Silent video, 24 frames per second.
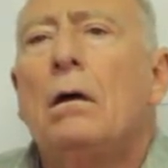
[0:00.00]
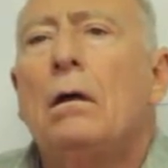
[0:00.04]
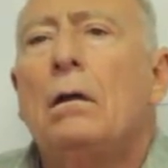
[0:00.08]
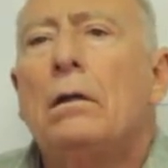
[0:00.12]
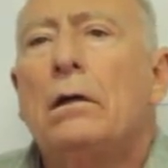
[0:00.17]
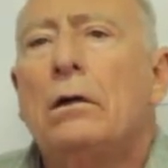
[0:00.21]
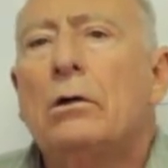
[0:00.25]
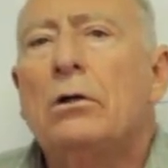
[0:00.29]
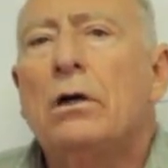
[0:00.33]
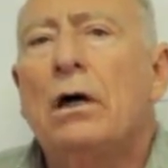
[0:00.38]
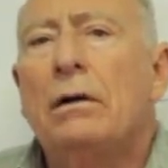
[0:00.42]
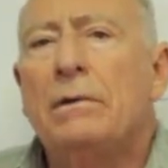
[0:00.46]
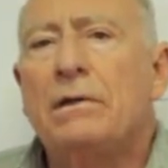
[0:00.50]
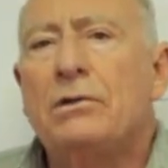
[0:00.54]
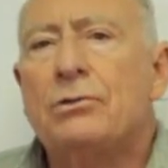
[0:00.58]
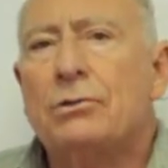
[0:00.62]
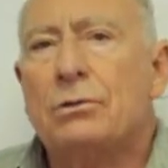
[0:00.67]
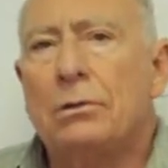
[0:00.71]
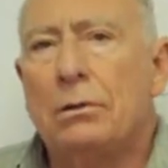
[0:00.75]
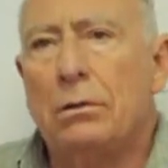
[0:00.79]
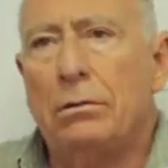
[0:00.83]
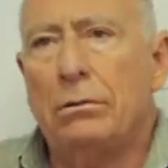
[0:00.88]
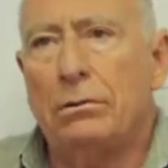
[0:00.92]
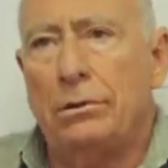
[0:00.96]
They're coming
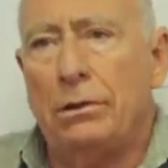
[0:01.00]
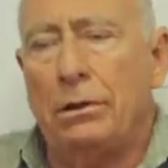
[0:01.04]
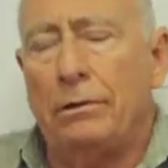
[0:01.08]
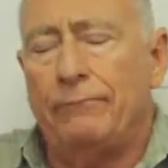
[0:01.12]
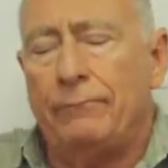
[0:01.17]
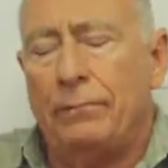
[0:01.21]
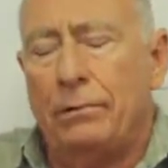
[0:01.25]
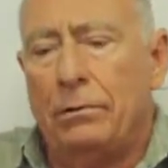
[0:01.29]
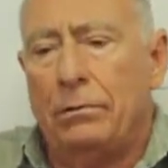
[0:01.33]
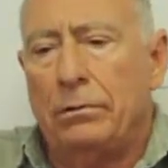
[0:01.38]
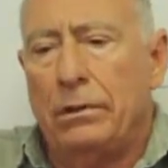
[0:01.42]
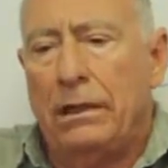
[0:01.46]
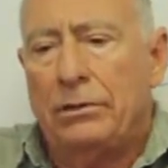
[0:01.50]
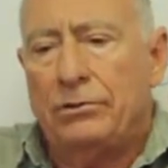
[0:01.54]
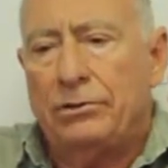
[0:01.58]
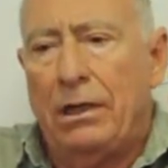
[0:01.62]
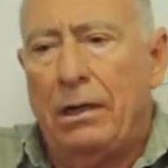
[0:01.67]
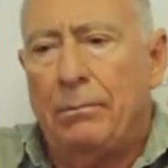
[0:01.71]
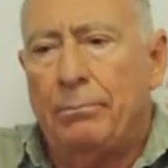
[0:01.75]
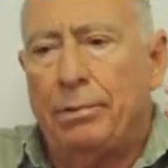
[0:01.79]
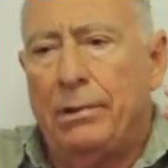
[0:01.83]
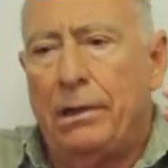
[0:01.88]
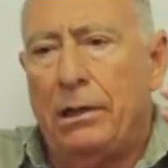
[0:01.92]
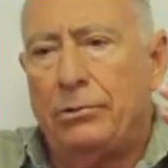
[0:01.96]
slow enough though, as
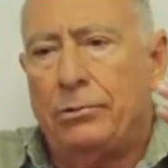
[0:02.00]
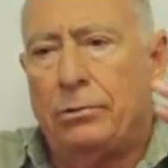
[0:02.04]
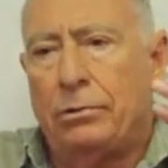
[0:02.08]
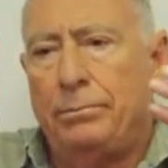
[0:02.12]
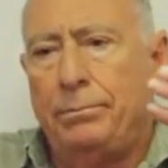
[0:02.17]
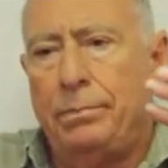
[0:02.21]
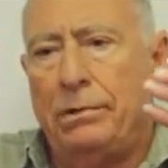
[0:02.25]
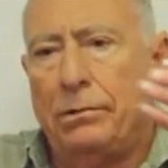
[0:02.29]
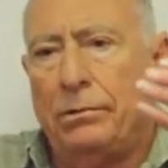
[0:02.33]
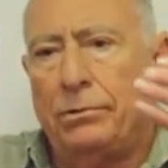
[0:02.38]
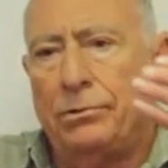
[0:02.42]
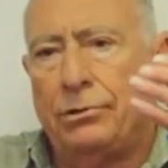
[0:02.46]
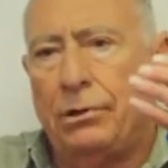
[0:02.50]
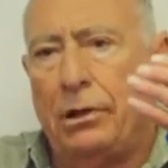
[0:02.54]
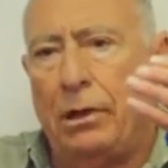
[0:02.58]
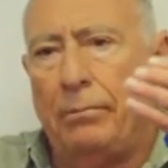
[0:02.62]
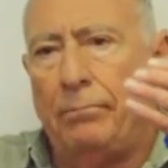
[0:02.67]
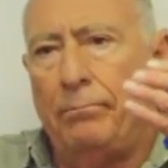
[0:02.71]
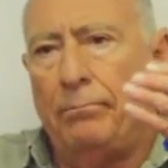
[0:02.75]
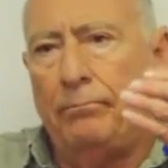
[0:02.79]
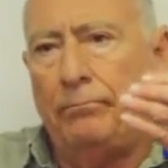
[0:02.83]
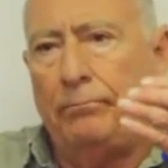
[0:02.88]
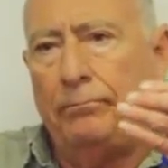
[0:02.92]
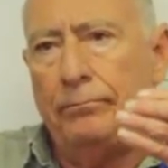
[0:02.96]
that pressure builds
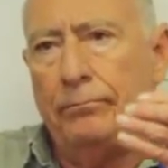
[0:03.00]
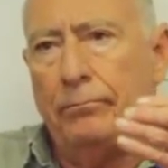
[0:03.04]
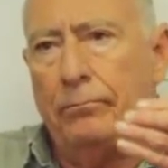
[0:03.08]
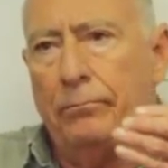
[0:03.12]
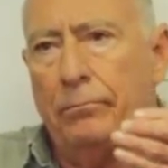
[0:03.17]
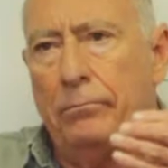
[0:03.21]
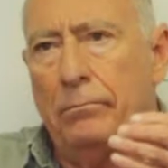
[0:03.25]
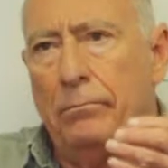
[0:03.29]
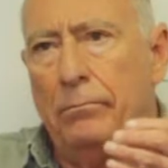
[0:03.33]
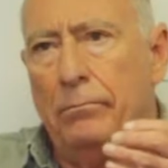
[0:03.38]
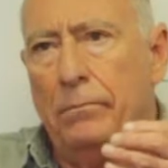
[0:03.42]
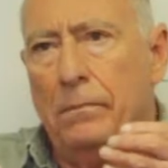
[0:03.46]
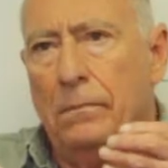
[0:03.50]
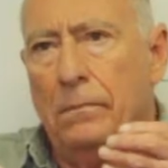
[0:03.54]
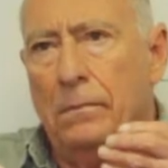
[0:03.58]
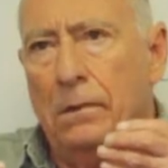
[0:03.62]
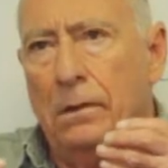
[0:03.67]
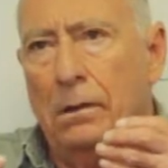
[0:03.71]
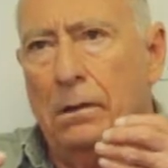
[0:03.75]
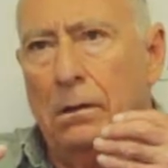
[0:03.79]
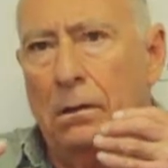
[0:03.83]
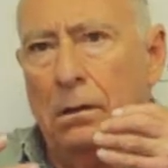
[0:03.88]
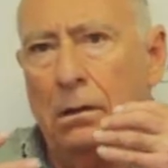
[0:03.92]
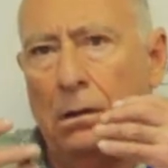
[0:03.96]
up.
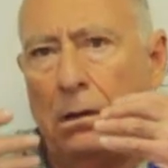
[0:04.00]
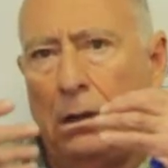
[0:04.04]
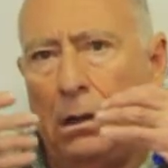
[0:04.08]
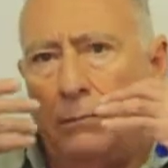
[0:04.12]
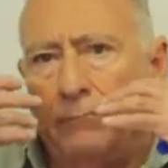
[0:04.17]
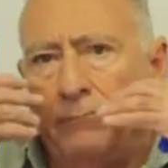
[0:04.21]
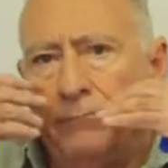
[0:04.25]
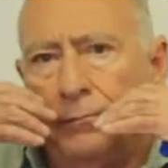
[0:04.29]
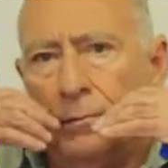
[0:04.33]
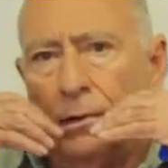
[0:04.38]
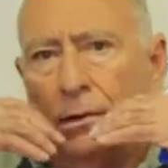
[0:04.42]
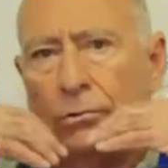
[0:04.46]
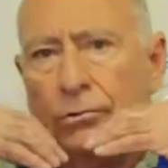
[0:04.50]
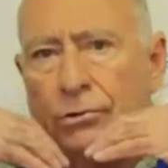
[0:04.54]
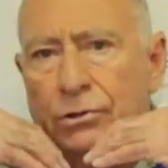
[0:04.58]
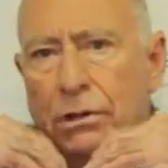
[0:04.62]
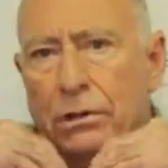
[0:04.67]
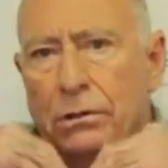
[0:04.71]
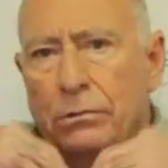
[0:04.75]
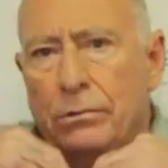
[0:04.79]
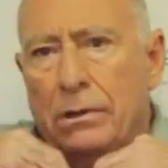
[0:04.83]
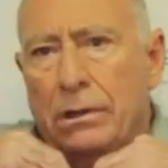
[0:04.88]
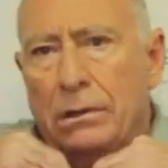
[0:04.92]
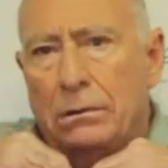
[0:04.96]
It flows
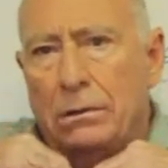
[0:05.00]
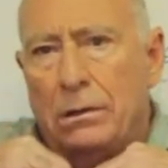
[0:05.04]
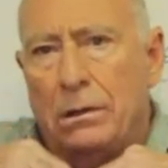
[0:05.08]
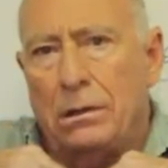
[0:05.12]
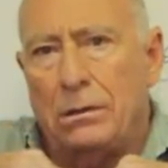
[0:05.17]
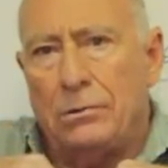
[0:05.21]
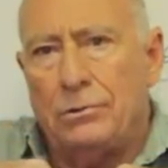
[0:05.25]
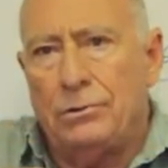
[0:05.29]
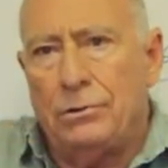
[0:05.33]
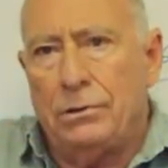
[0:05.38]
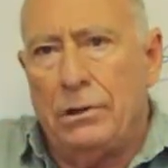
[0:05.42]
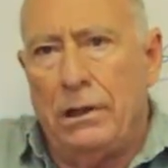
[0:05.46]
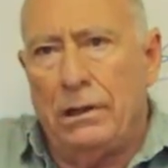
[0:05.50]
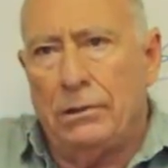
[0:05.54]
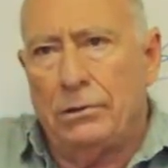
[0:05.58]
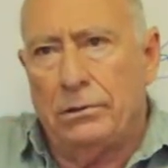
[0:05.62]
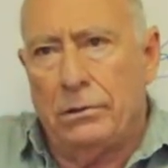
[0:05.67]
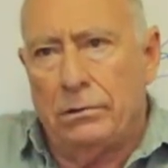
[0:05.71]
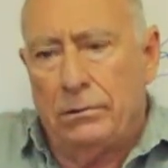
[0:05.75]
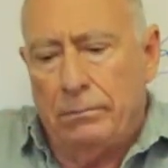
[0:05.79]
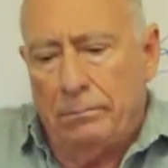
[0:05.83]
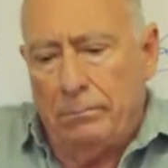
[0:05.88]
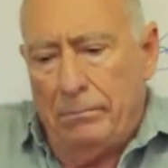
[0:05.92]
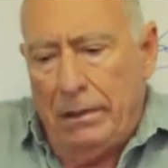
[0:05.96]
into our lungs, the
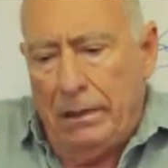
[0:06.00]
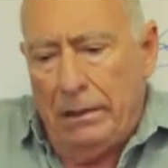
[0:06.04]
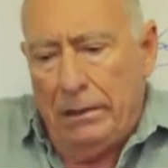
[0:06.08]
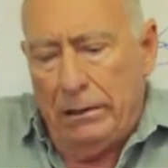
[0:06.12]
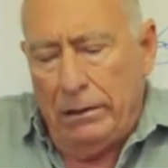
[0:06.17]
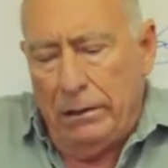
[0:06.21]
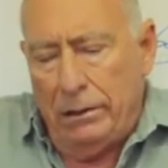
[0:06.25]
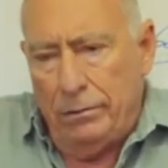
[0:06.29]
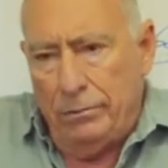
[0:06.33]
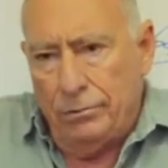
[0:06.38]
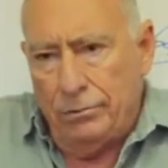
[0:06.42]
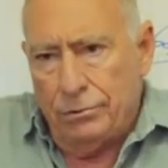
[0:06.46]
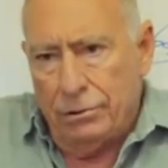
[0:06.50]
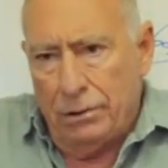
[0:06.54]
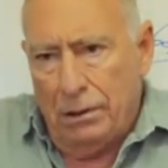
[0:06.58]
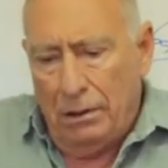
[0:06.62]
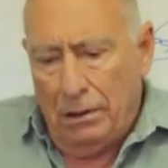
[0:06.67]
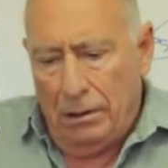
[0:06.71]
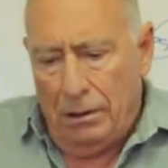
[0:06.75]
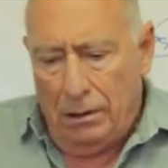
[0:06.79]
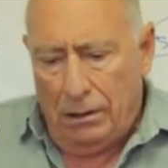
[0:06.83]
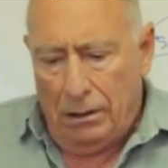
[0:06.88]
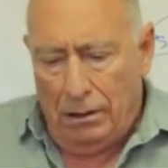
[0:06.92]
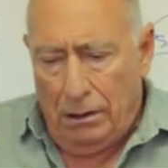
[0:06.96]
extra molecules,
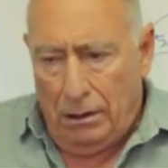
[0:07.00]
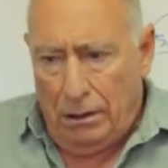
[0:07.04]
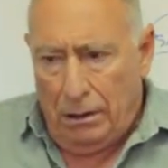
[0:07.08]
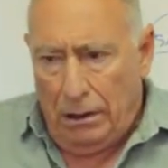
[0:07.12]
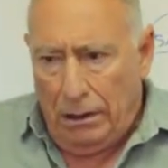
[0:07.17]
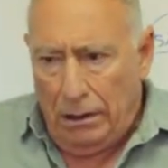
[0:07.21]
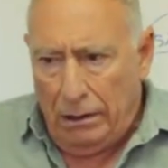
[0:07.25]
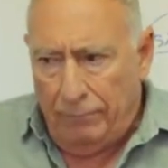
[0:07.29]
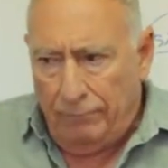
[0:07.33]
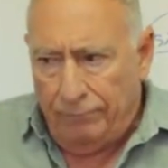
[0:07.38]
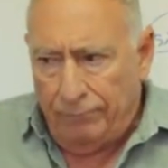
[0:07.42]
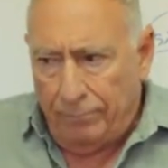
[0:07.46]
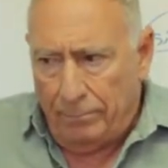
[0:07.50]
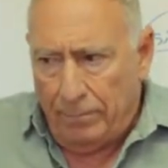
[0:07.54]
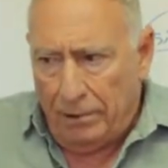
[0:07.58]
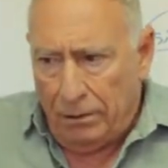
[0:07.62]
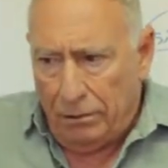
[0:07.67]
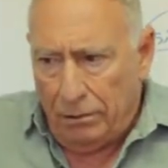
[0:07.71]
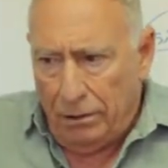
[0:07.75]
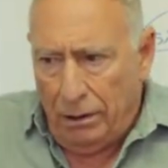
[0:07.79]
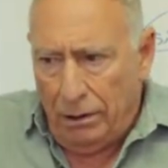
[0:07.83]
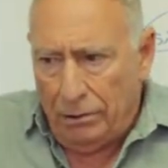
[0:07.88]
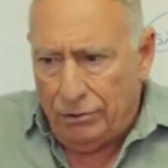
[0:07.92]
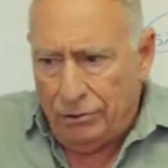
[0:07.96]
and then from our
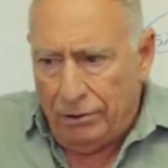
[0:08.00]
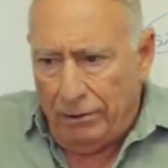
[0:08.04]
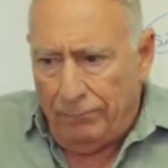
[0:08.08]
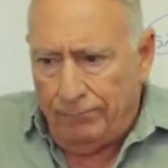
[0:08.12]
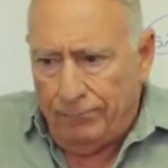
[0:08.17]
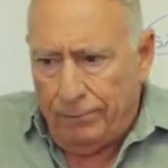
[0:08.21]
lungs they